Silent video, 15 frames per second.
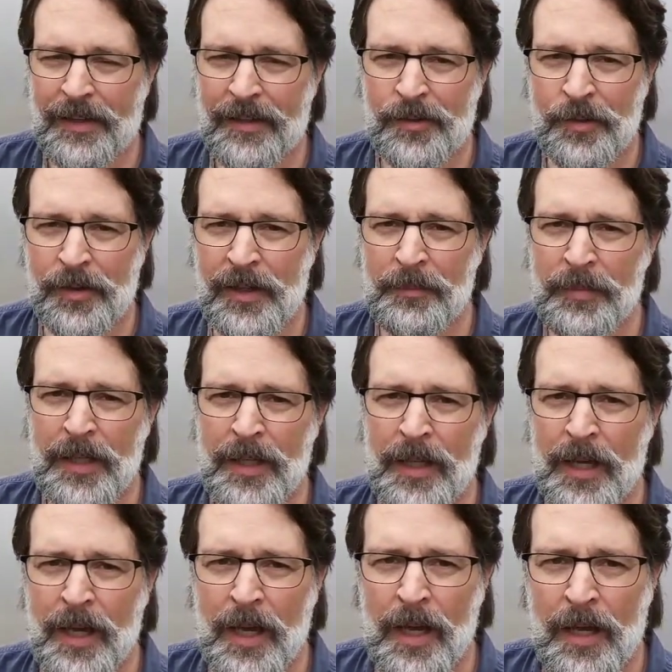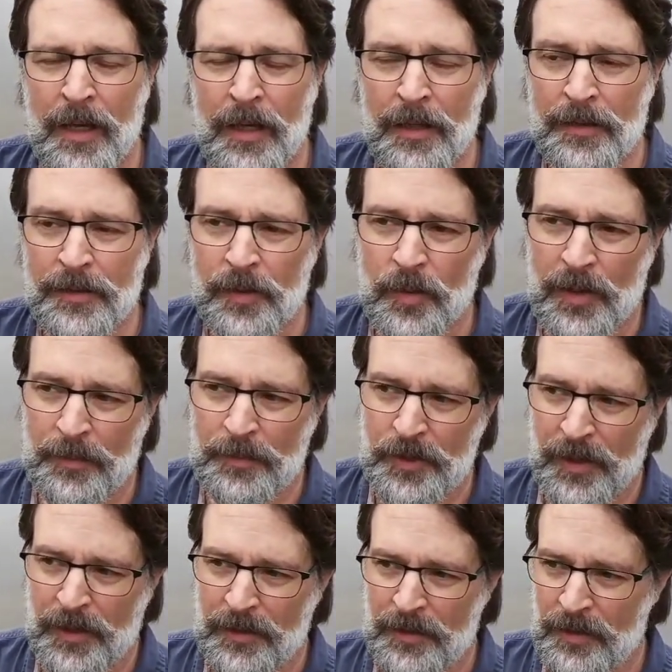I can dream. So what I'm
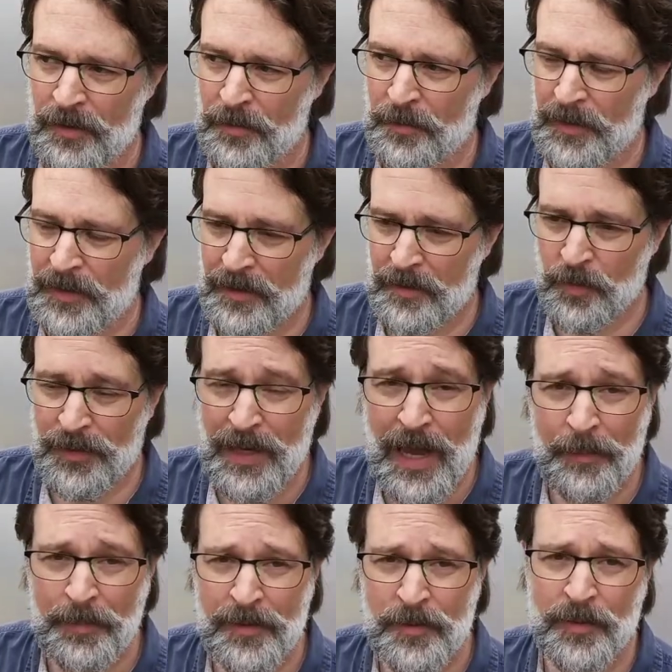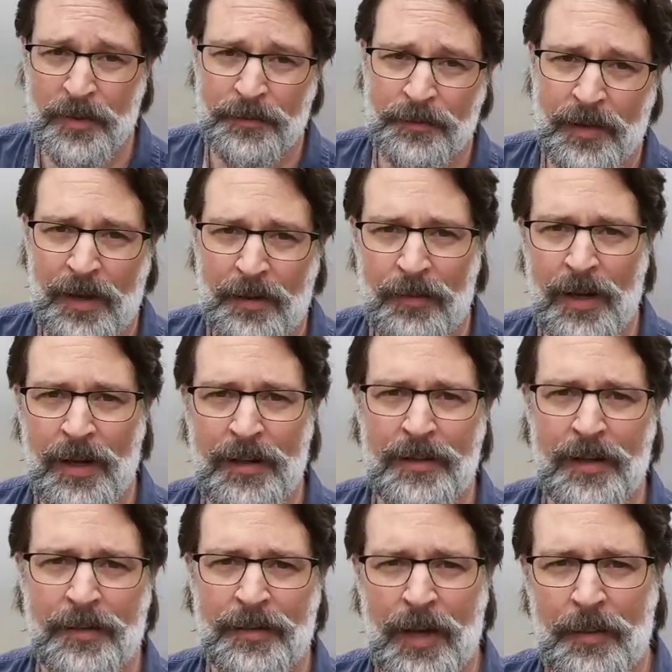trying to do, because what happens with the fly rod
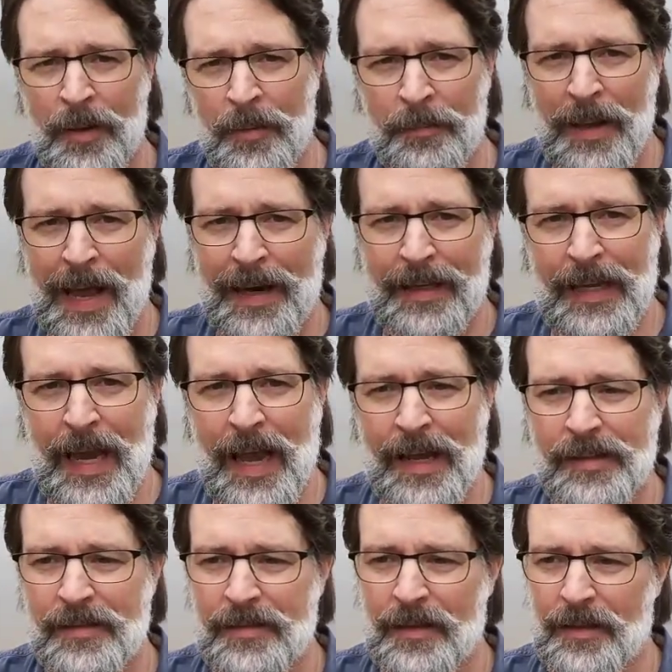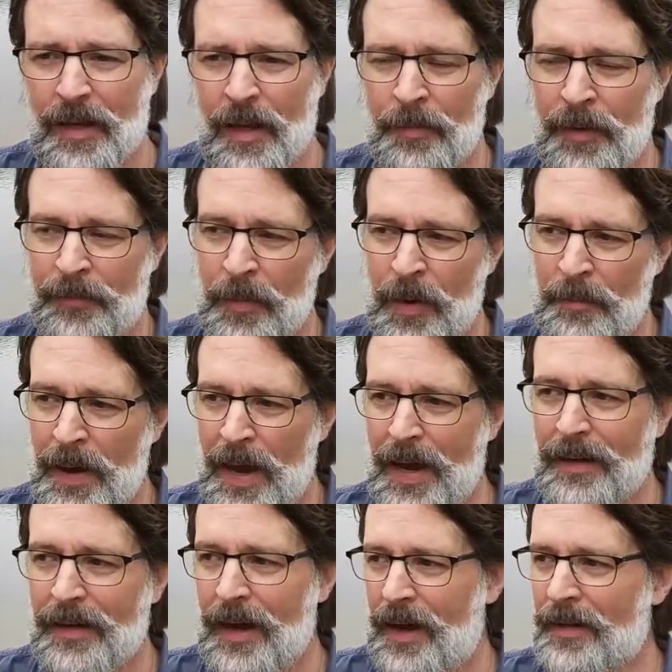is I've got my back cast, and if my
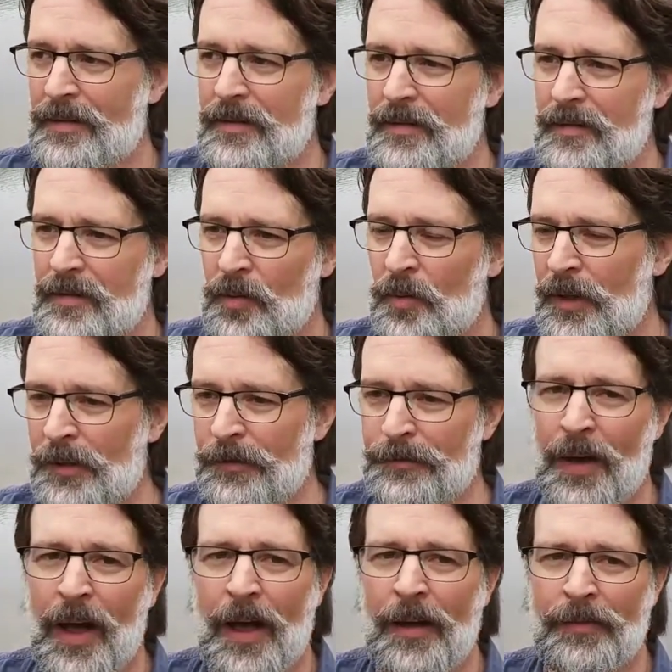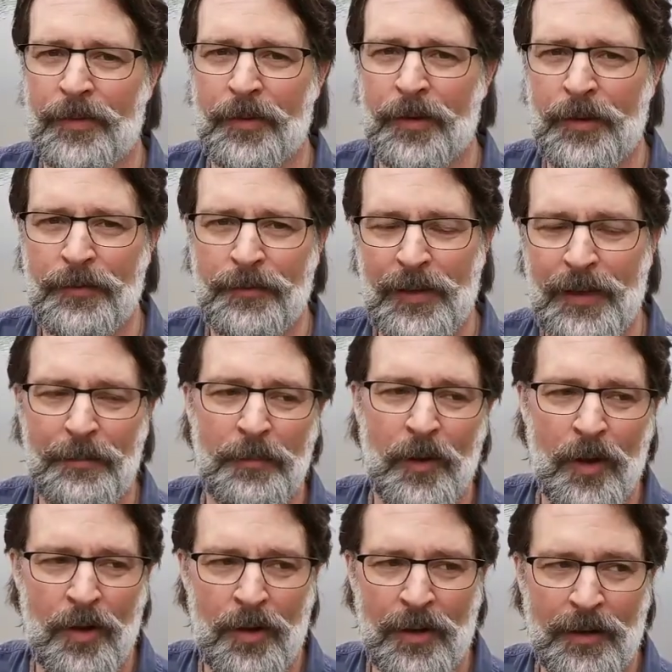back cast is 25, 30 feet
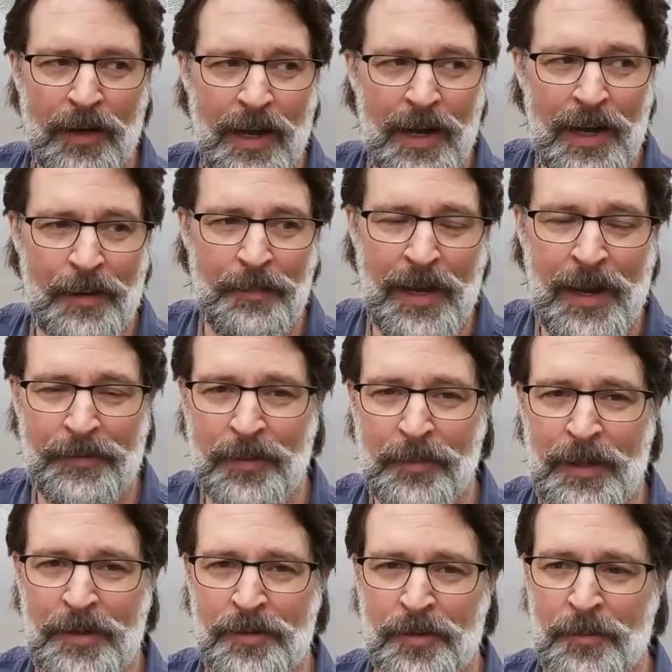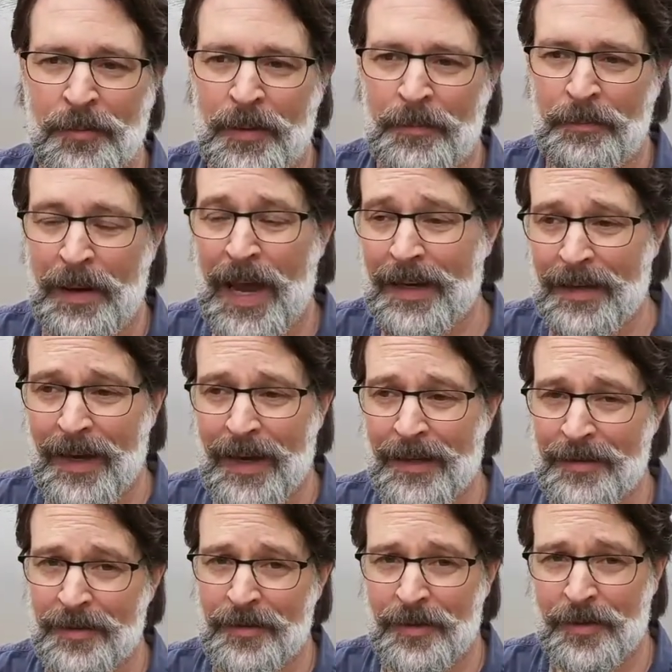long, I have to make sure my back
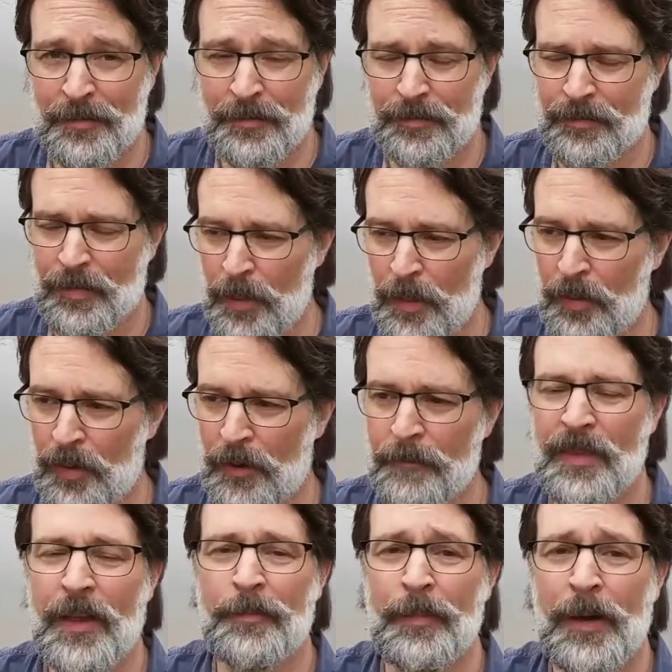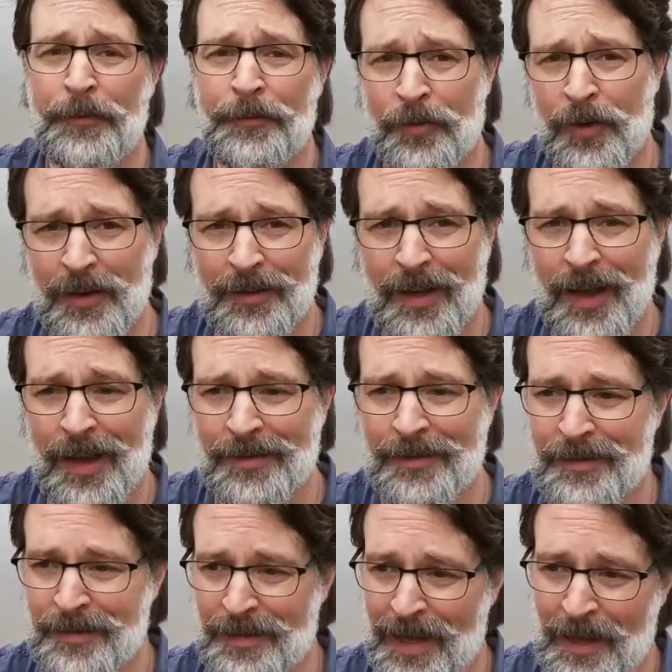cast is, well, if my front
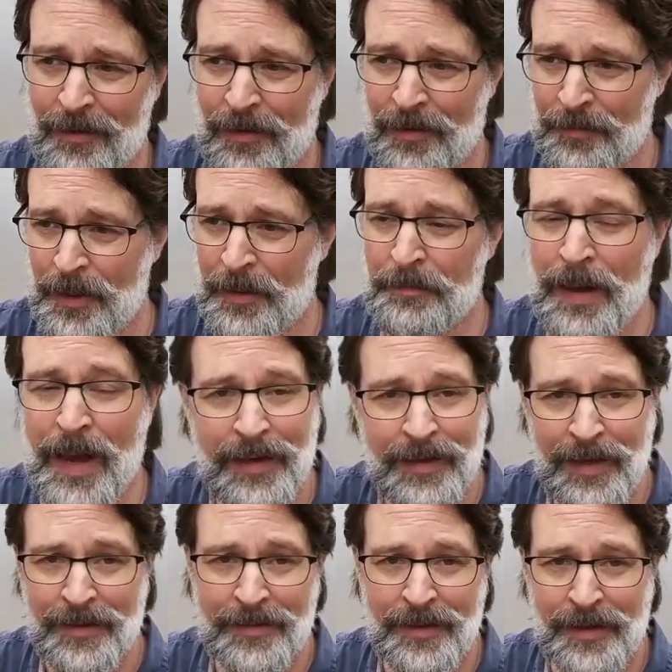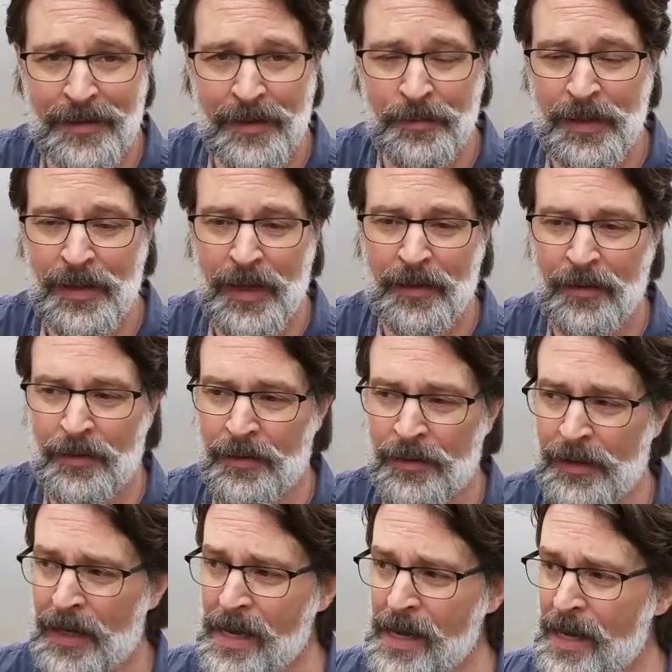cast is that long, my back cast has to be that
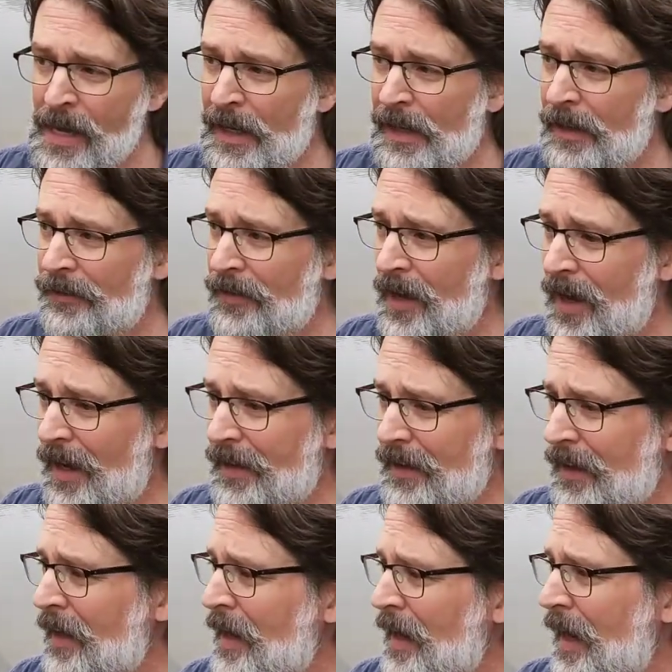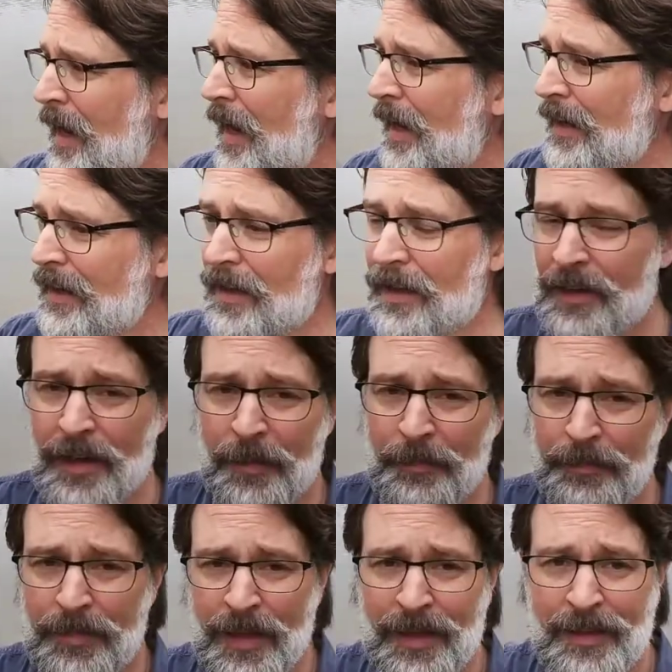long. And if not, I get hung
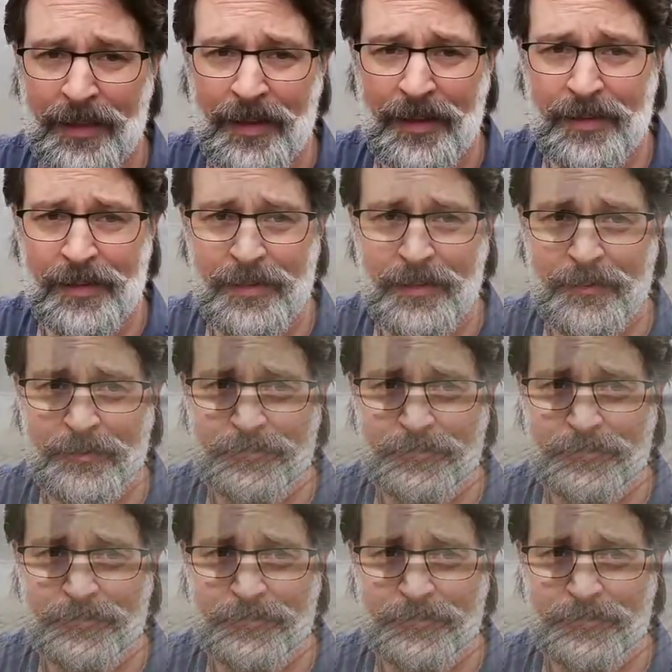up like this.